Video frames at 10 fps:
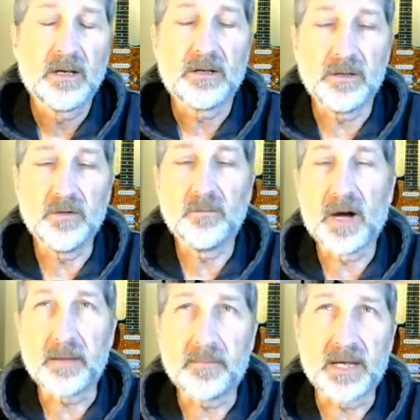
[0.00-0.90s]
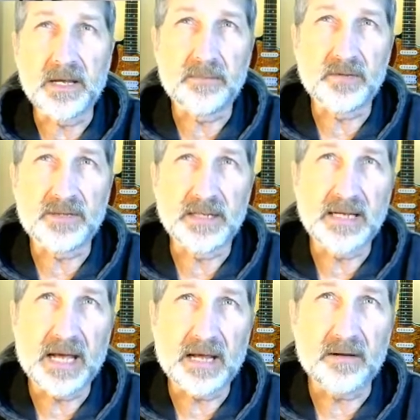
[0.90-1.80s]
you might be able to
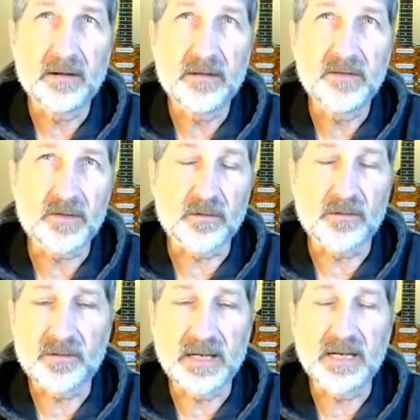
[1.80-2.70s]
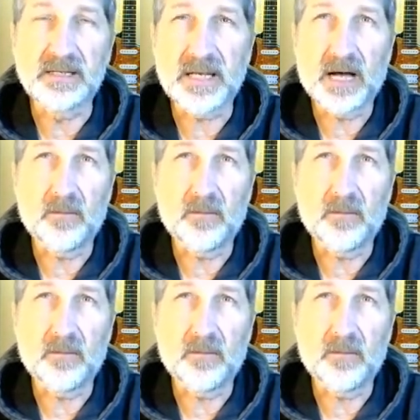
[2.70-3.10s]
get certain things that